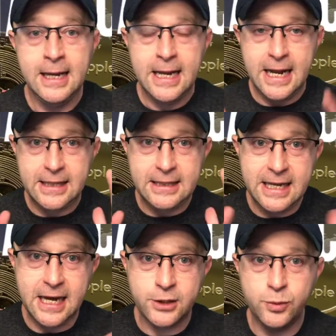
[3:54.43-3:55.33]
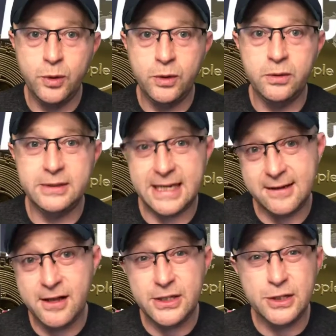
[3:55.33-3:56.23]
And the actual
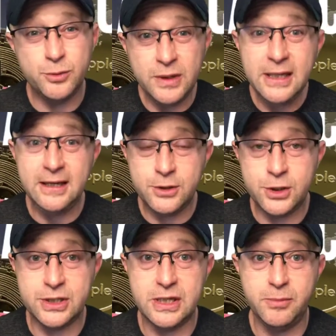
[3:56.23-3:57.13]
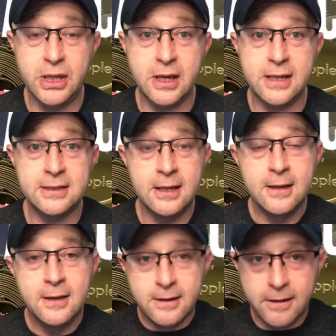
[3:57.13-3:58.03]
technology is really interesting because
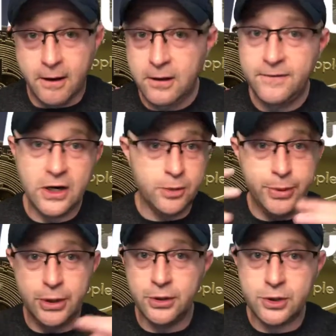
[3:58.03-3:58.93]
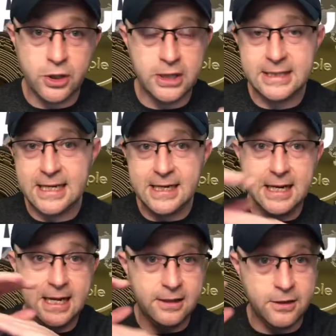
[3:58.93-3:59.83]
all of our computers are hooked in
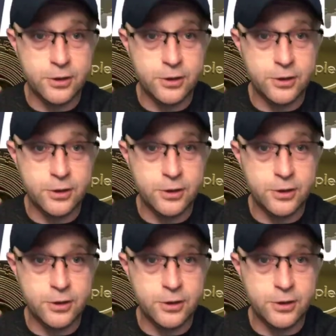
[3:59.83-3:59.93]
and they're